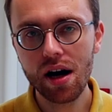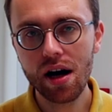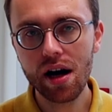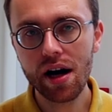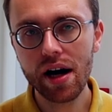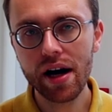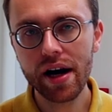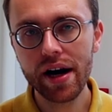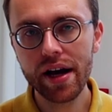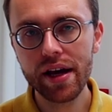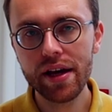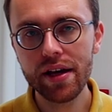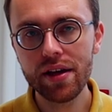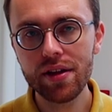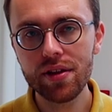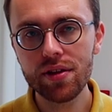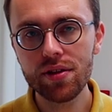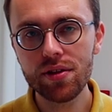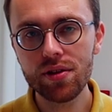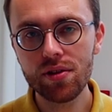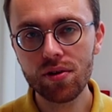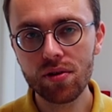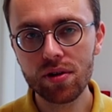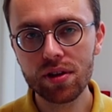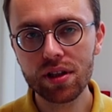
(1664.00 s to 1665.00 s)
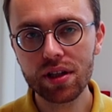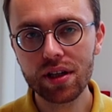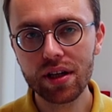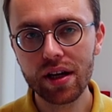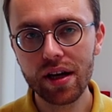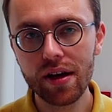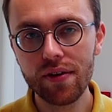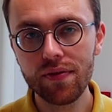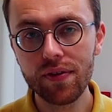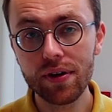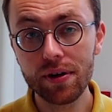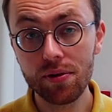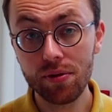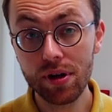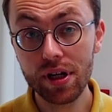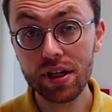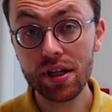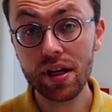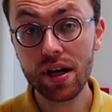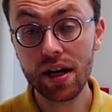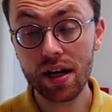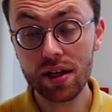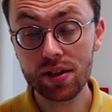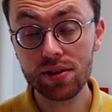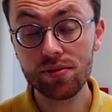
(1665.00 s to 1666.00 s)
I don't have a
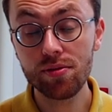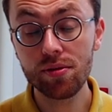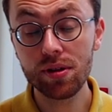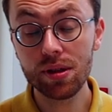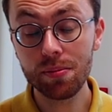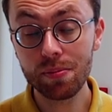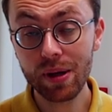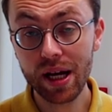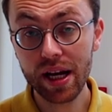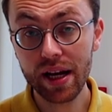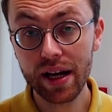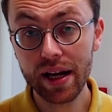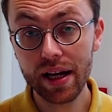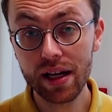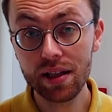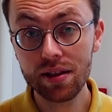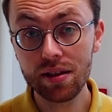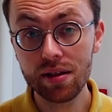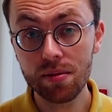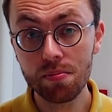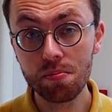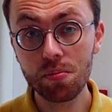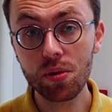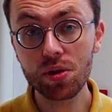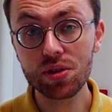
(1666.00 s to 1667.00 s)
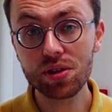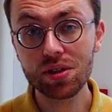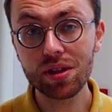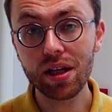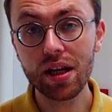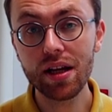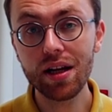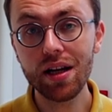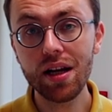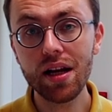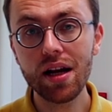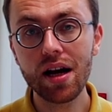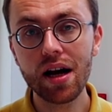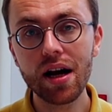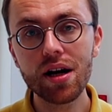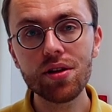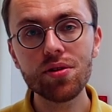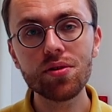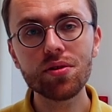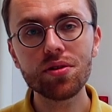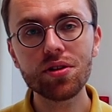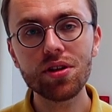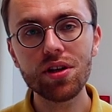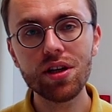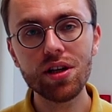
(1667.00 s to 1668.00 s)
ready answer in my head, most likely I
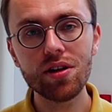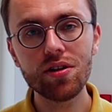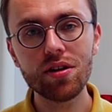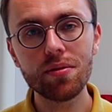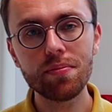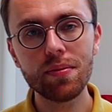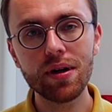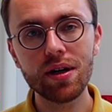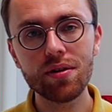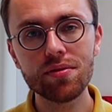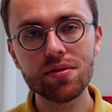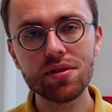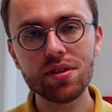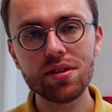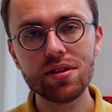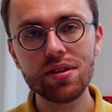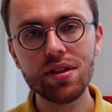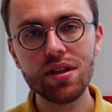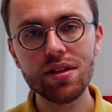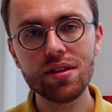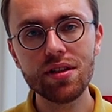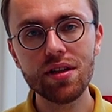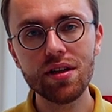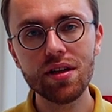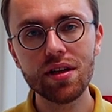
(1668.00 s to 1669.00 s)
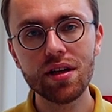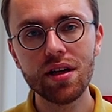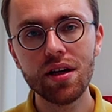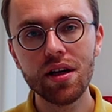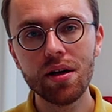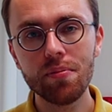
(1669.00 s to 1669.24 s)
don't care about the city.